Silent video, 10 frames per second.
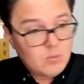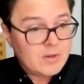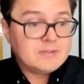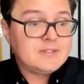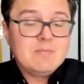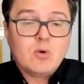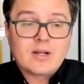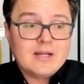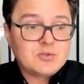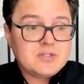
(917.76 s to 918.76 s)
We will see
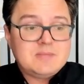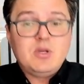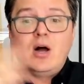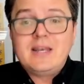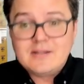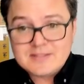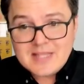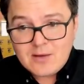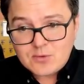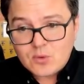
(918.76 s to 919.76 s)
more countries beyond El
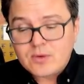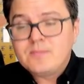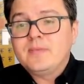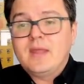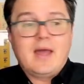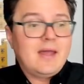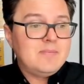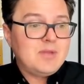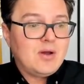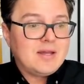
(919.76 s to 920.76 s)
Salvador
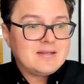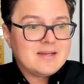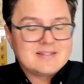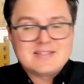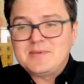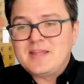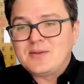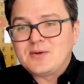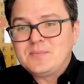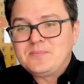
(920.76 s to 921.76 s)
and beyond some of the
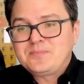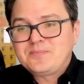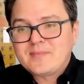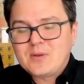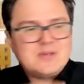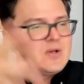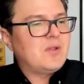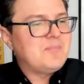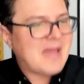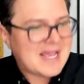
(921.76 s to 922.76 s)
other, we
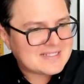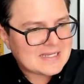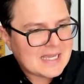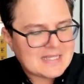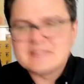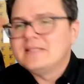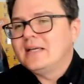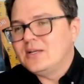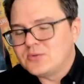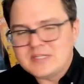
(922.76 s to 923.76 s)
call them basket case
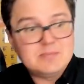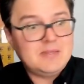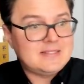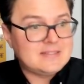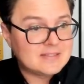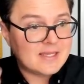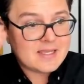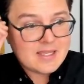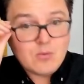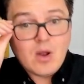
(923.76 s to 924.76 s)
countries, places
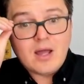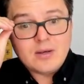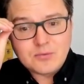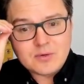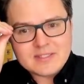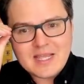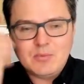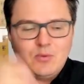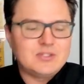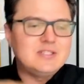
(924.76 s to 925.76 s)
like Iran, for
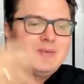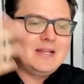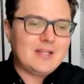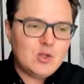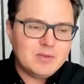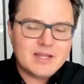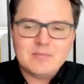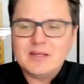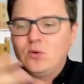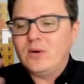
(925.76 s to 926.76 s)
example, which has been
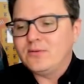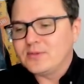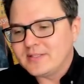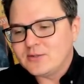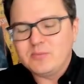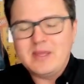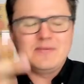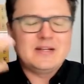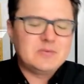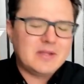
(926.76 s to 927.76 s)
accumulating Bitcoin for the central
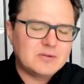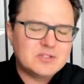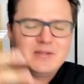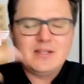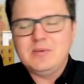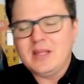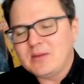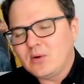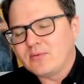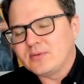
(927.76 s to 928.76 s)
bank, Venezuela, which has been
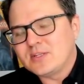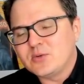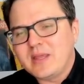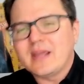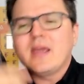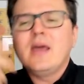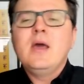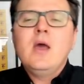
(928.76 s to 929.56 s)
accumulating Bitcoin for the central bank.